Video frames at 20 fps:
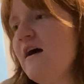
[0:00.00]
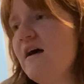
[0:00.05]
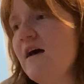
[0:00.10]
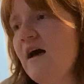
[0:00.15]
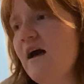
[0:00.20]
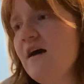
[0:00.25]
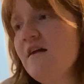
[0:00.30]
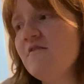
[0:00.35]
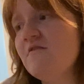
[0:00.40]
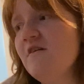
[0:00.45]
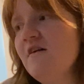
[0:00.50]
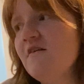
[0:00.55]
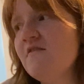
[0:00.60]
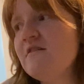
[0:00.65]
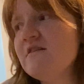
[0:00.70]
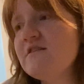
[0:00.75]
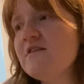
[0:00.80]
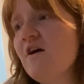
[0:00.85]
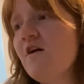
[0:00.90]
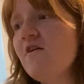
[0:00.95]
I don't know,
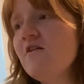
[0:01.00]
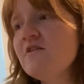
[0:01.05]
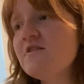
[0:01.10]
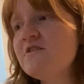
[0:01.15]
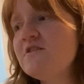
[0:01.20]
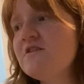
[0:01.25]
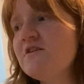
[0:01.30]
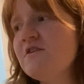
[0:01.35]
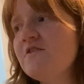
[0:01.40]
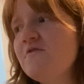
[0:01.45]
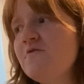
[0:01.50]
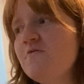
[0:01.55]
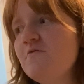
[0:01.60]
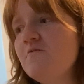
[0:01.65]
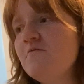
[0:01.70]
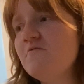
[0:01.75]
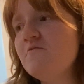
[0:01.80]
it's hard to,